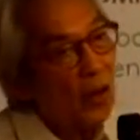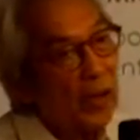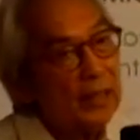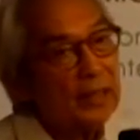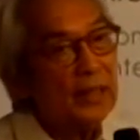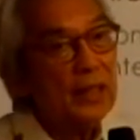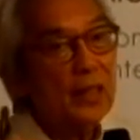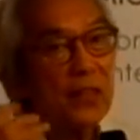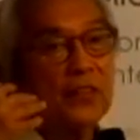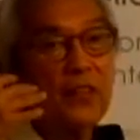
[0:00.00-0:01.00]
idea
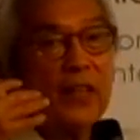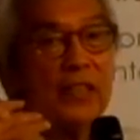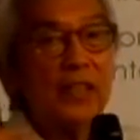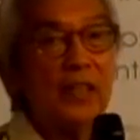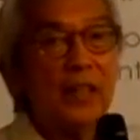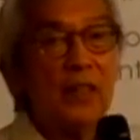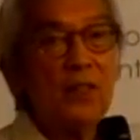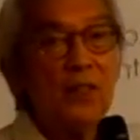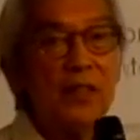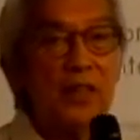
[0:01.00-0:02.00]
of dressing and
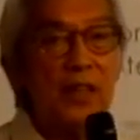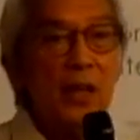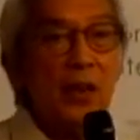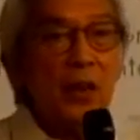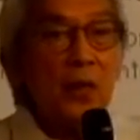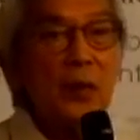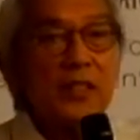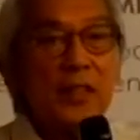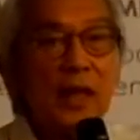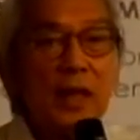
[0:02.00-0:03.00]
of living was